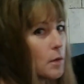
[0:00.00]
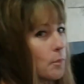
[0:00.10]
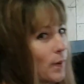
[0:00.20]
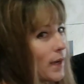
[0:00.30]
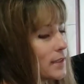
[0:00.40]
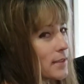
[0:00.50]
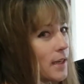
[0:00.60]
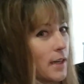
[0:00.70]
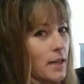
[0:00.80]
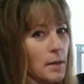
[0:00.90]
But
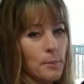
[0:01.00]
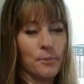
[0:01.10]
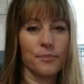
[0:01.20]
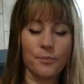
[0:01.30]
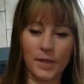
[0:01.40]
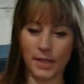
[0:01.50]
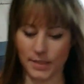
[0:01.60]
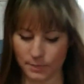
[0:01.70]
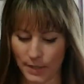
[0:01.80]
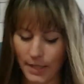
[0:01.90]
because
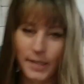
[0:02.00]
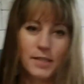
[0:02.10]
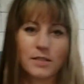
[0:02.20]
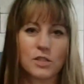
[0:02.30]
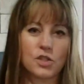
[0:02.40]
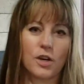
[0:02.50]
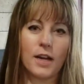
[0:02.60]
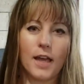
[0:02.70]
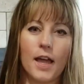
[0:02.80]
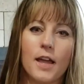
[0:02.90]
my leg isn't straight
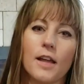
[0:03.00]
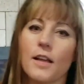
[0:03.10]
yet,